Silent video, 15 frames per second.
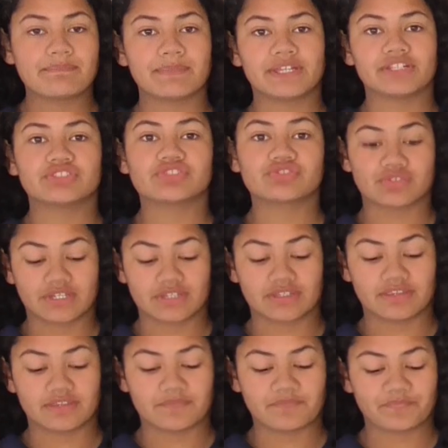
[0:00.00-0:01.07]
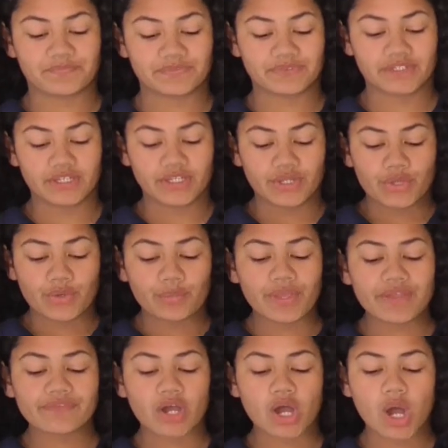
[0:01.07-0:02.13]
It means strength.
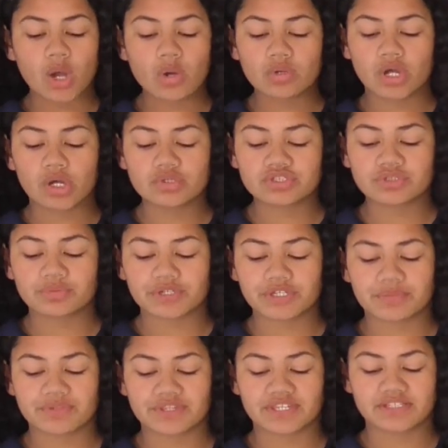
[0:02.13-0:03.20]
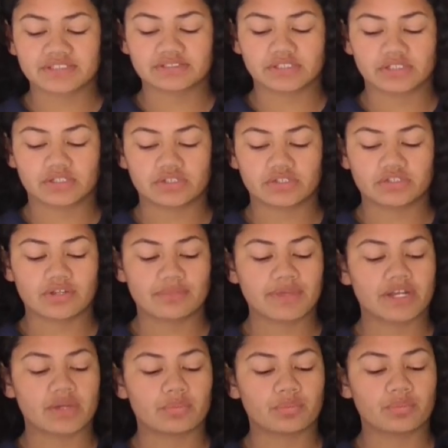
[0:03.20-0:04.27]
We have a whole culture working with us, no
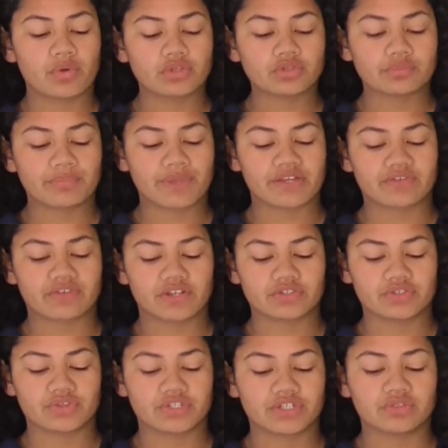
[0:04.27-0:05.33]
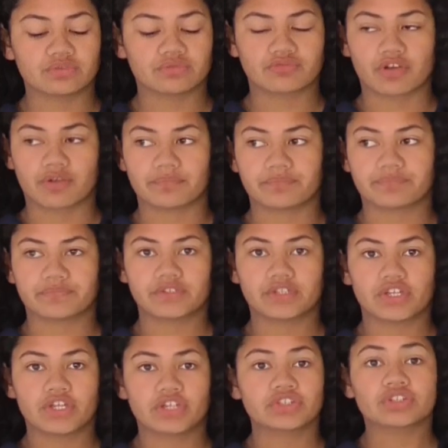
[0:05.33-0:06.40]
matter what your background you think you're from.
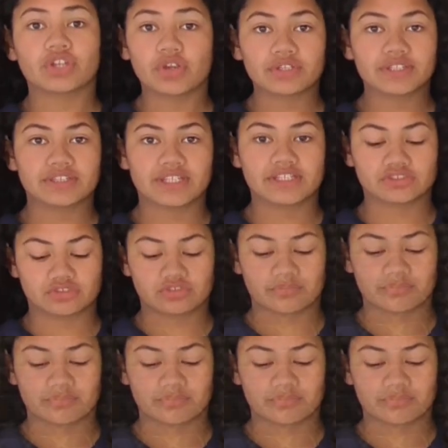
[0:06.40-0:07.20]
Don't let that